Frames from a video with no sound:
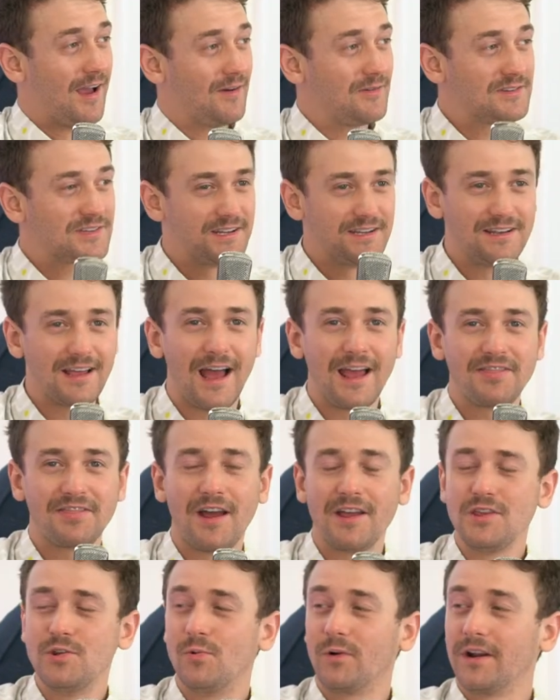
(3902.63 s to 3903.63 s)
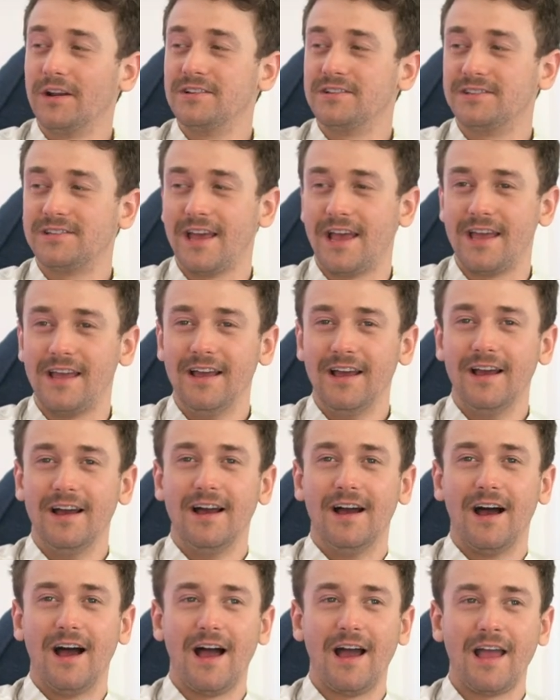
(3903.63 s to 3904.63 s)
I was gonna. I thought you were gonna say
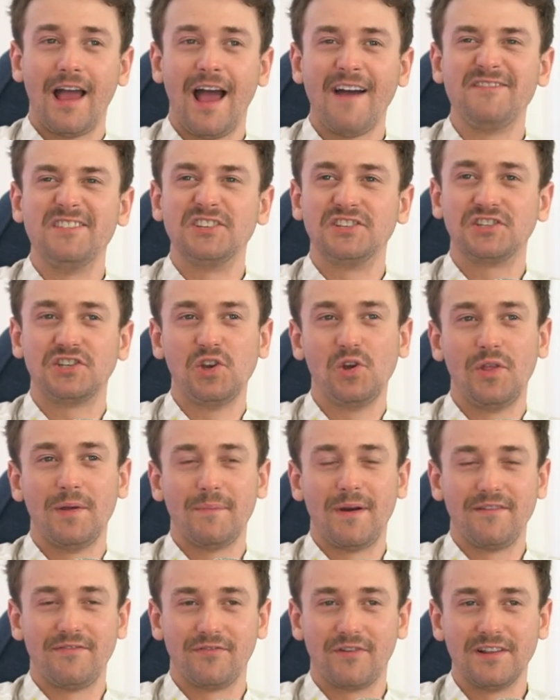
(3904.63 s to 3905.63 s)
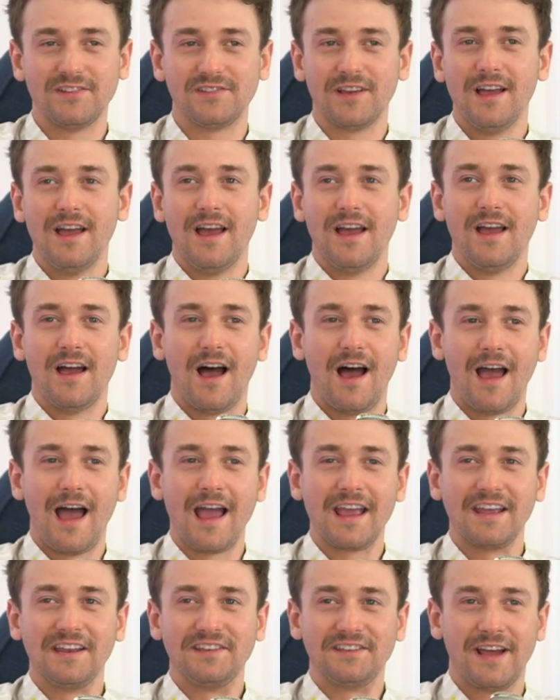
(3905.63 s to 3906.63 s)
I have this skill that my friends. Uh,
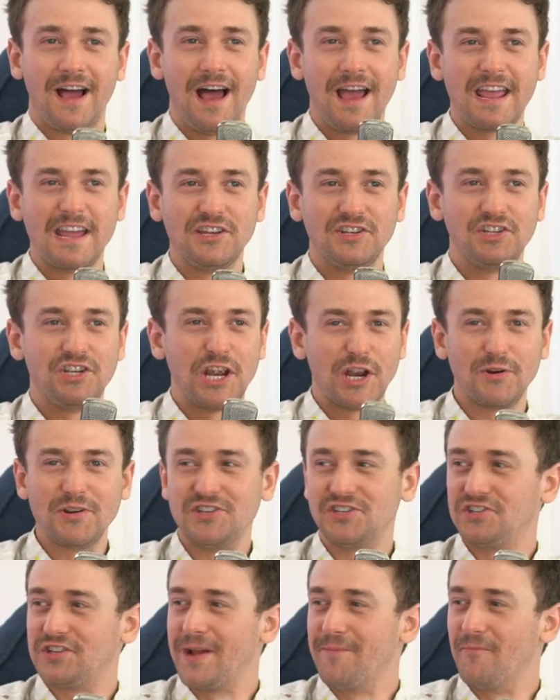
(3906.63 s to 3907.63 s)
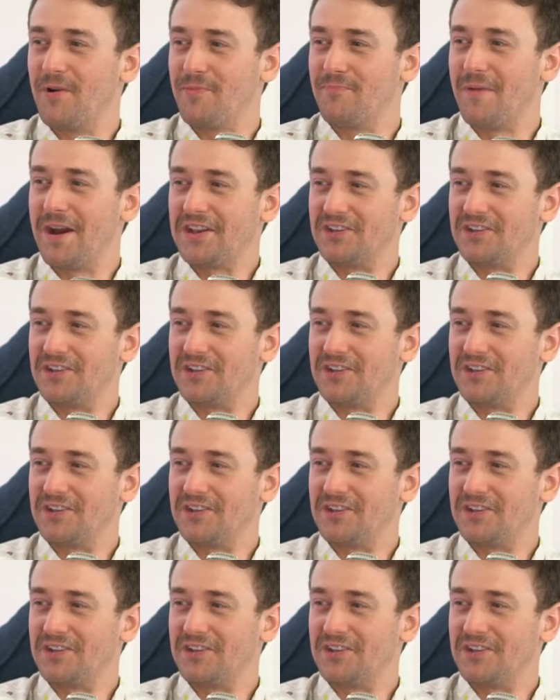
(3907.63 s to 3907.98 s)
I can tie a cherry stem with my